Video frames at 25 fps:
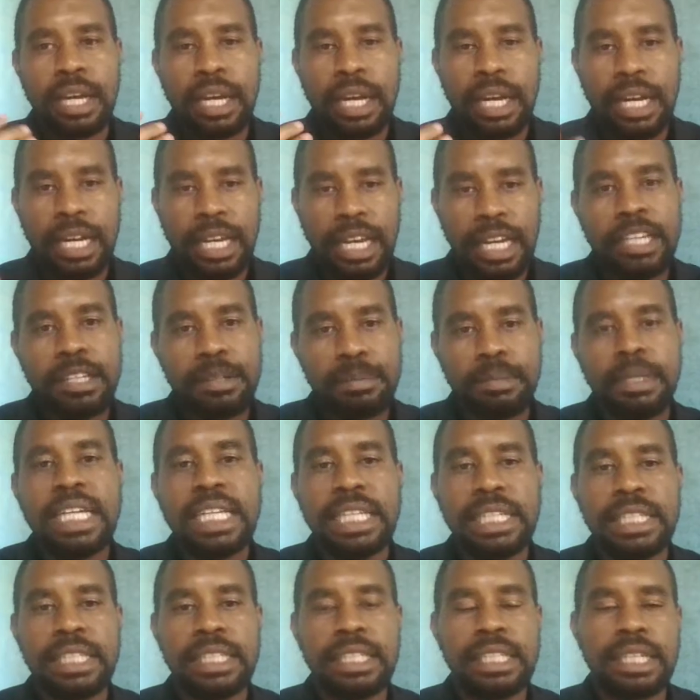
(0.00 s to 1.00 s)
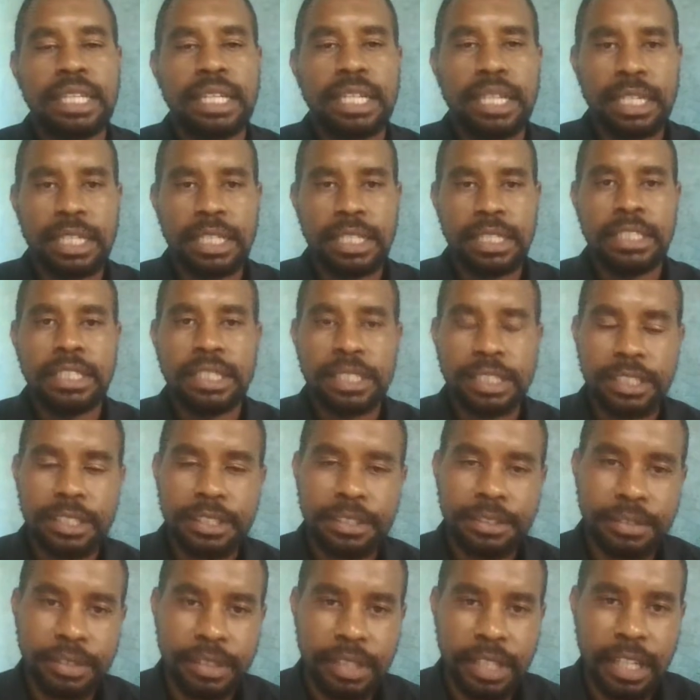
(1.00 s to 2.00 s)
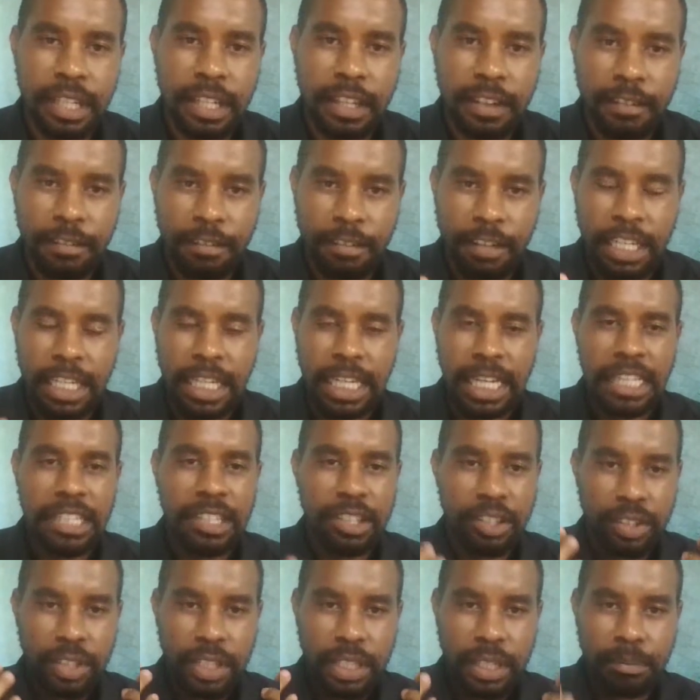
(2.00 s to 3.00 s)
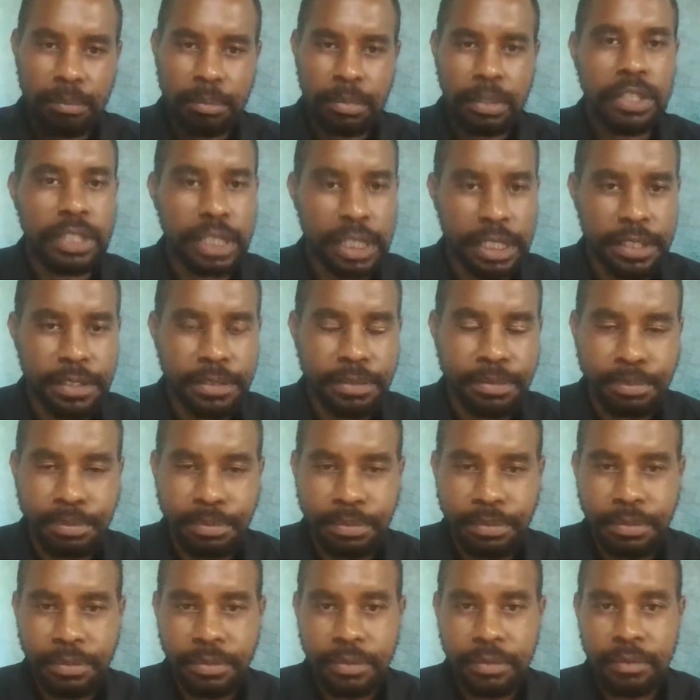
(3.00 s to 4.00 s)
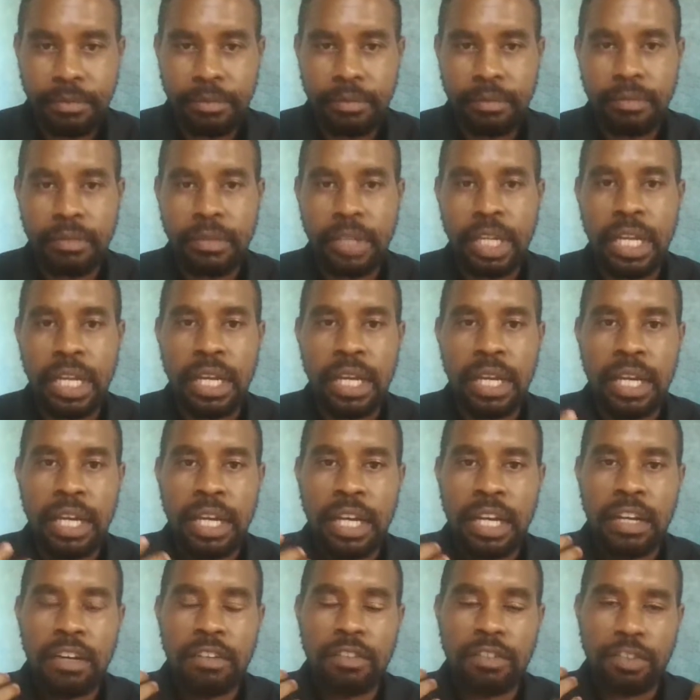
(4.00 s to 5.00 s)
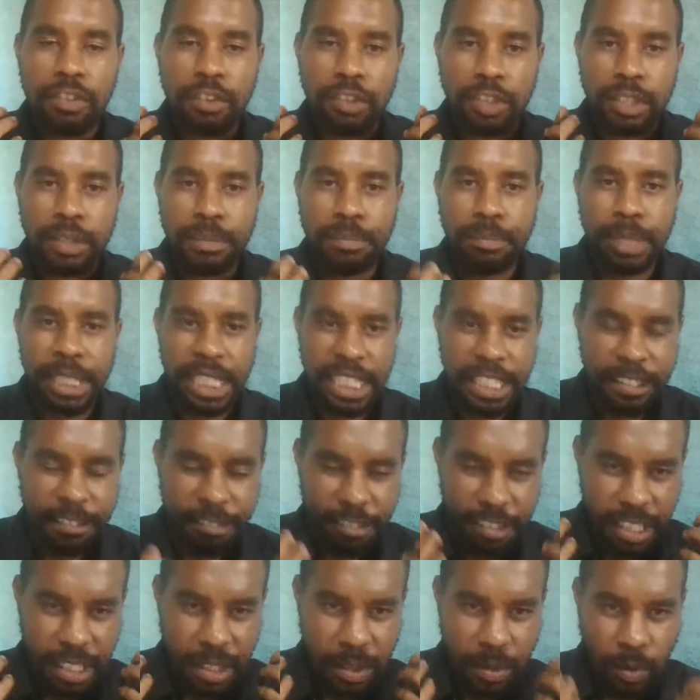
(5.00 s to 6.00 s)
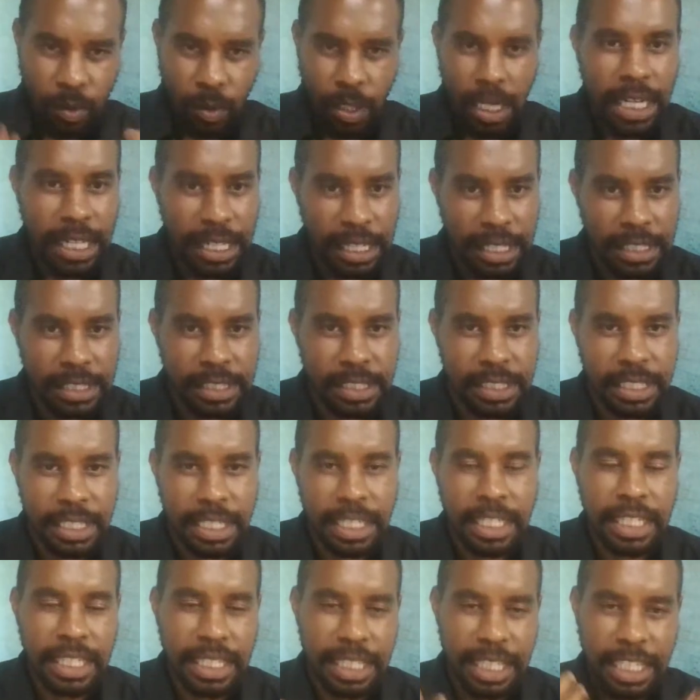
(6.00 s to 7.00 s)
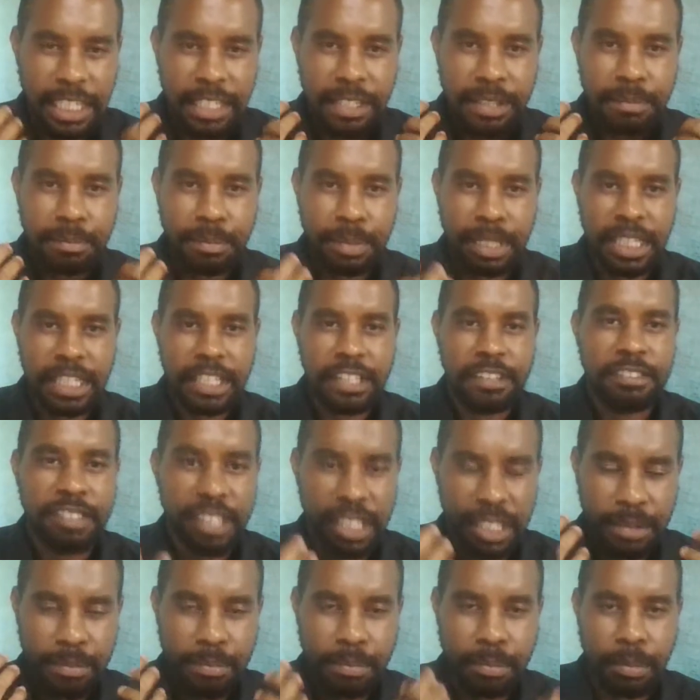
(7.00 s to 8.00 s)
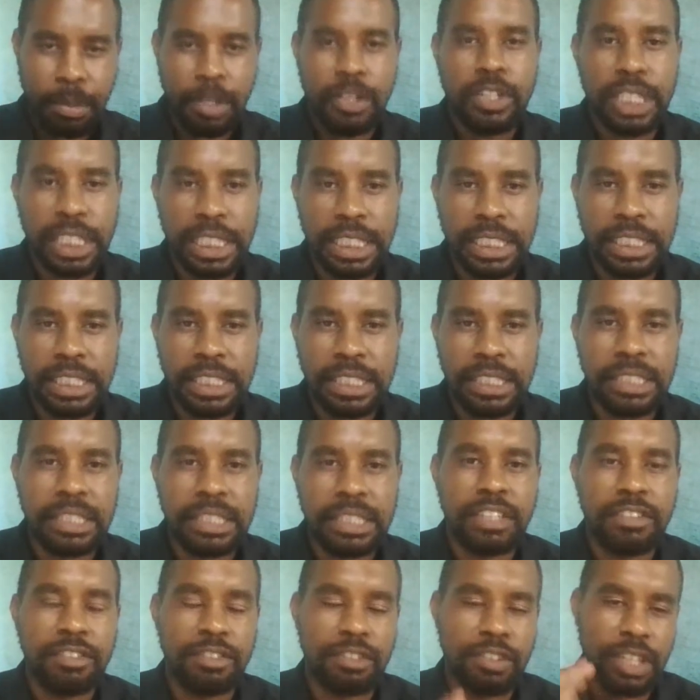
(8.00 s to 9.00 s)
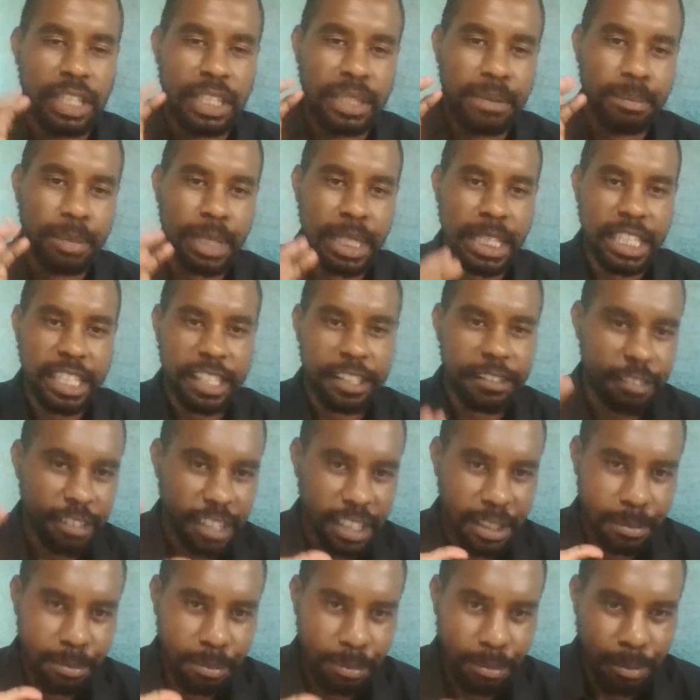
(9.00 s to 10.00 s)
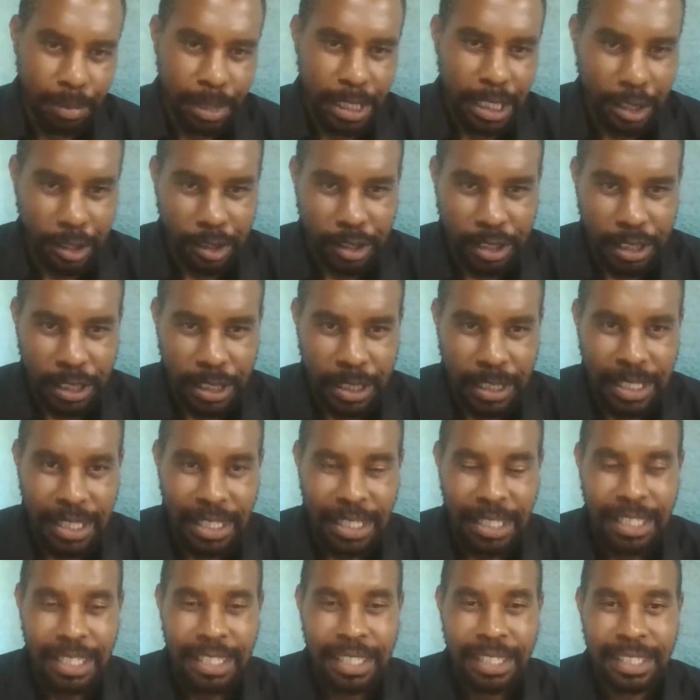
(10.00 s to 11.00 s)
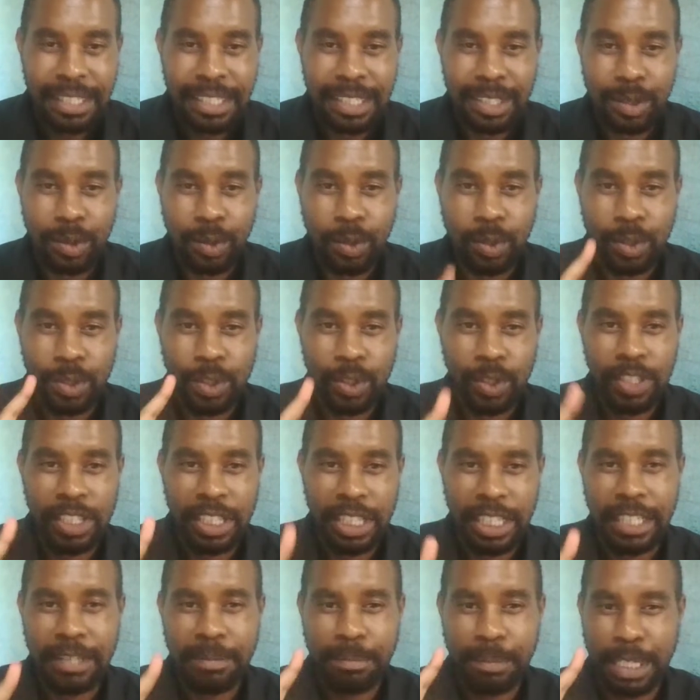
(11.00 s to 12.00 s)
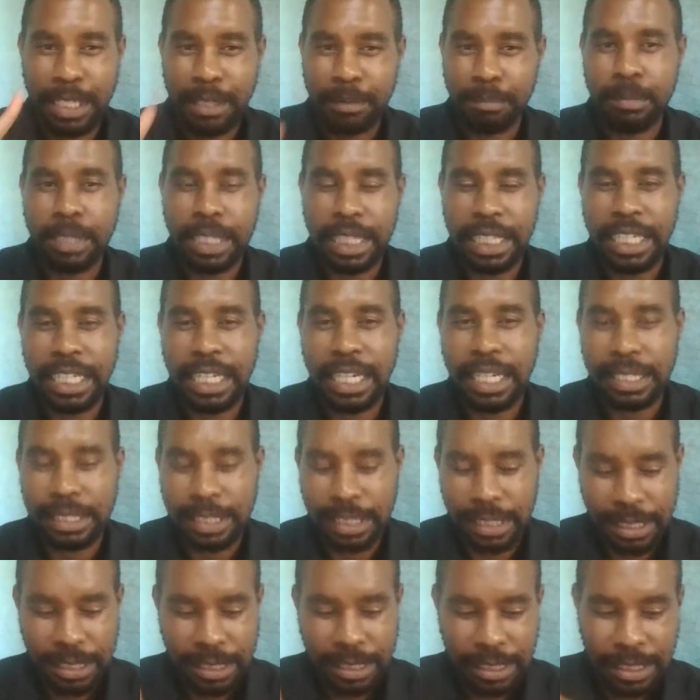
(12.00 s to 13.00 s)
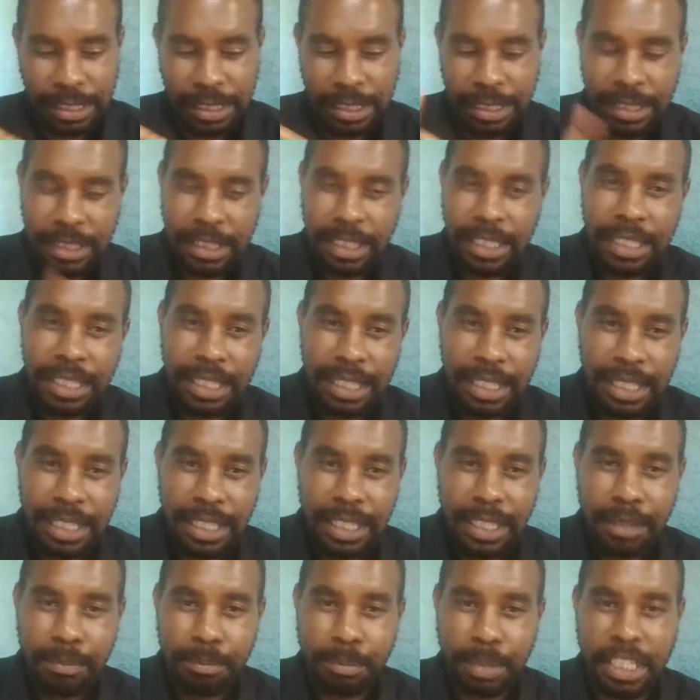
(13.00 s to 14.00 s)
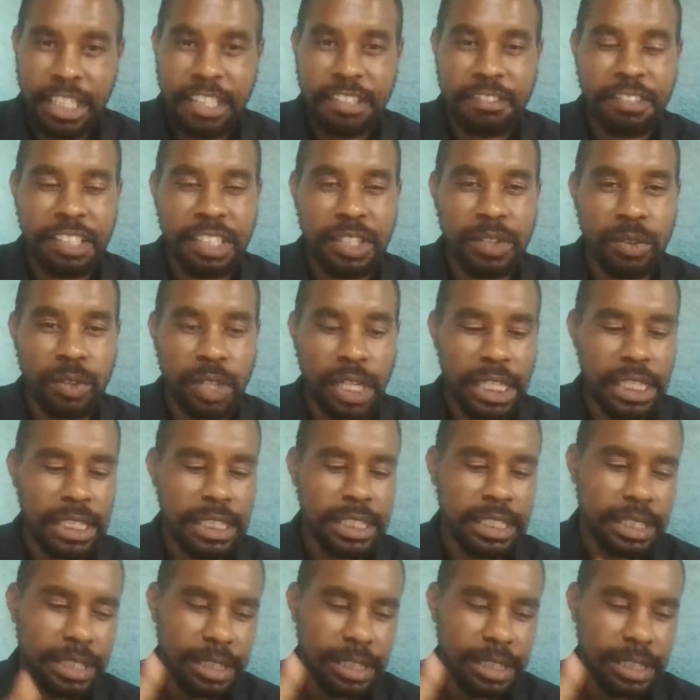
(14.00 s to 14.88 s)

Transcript: Grant money is financial support for specific work in a specific project for a specific period. So those three must be there: specific work